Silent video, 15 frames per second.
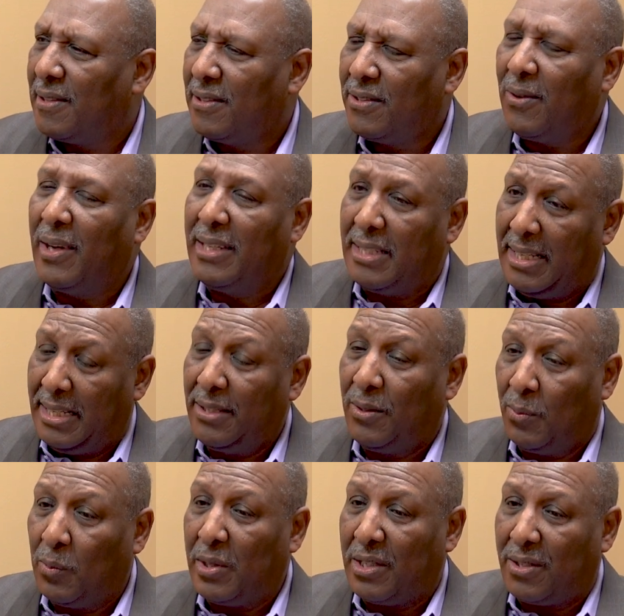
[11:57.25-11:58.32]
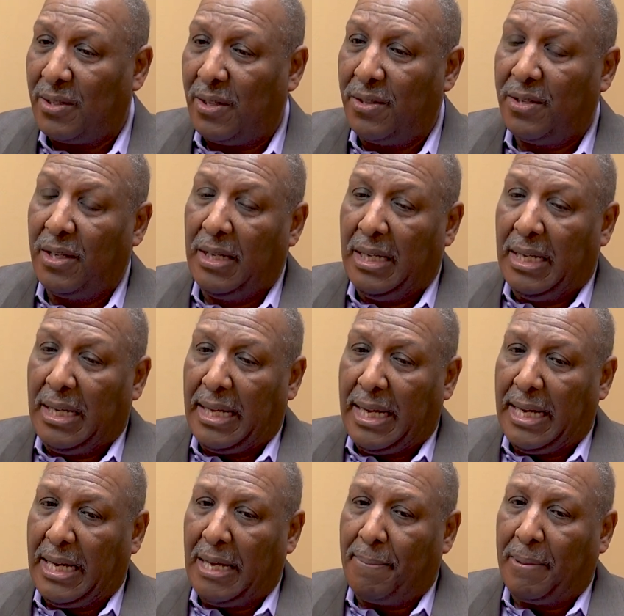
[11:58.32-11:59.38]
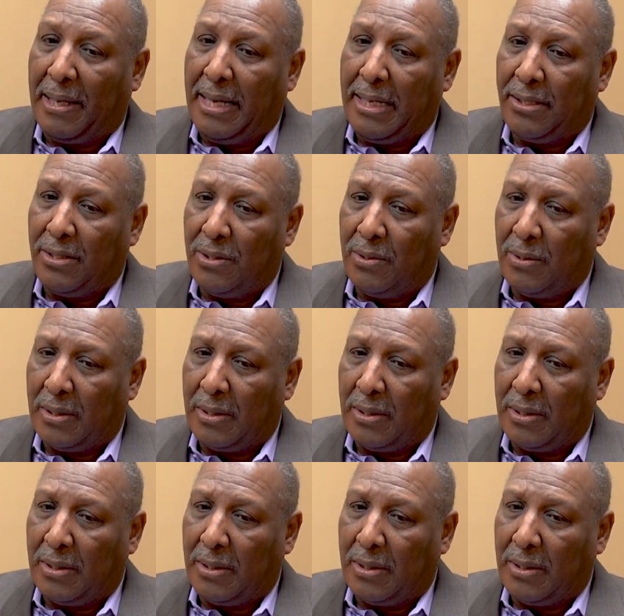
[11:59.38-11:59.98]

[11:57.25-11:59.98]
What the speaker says: So I did some research, and I applied to